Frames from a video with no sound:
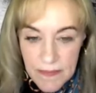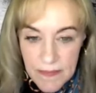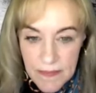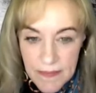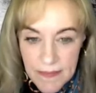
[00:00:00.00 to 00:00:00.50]

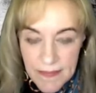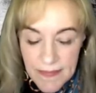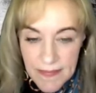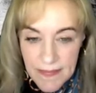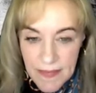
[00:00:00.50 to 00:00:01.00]

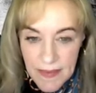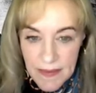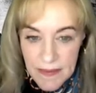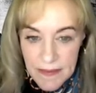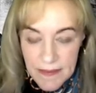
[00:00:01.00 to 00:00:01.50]

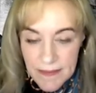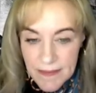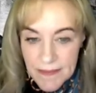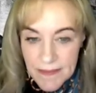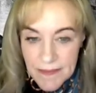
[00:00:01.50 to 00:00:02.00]

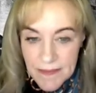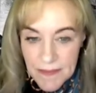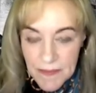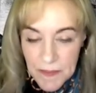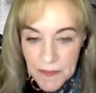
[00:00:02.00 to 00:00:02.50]

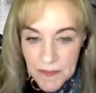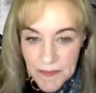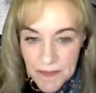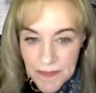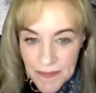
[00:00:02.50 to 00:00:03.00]

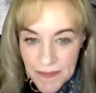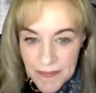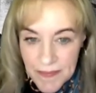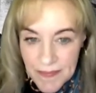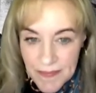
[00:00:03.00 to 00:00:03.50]

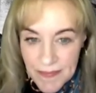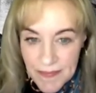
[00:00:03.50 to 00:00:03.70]
The person shown says nothing.